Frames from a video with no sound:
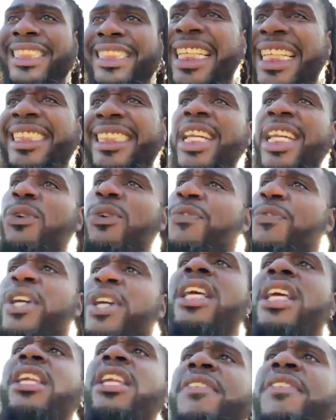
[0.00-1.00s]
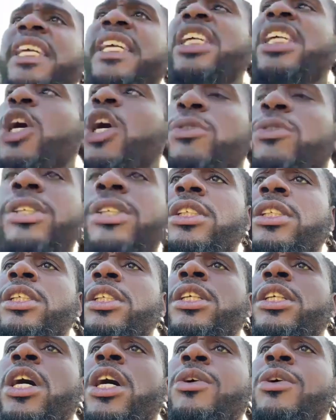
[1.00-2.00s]
let's just say you feel your liver is hurting,
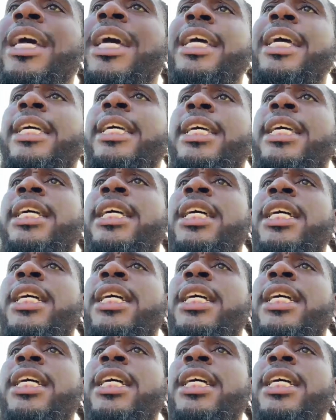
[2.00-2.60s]
okay?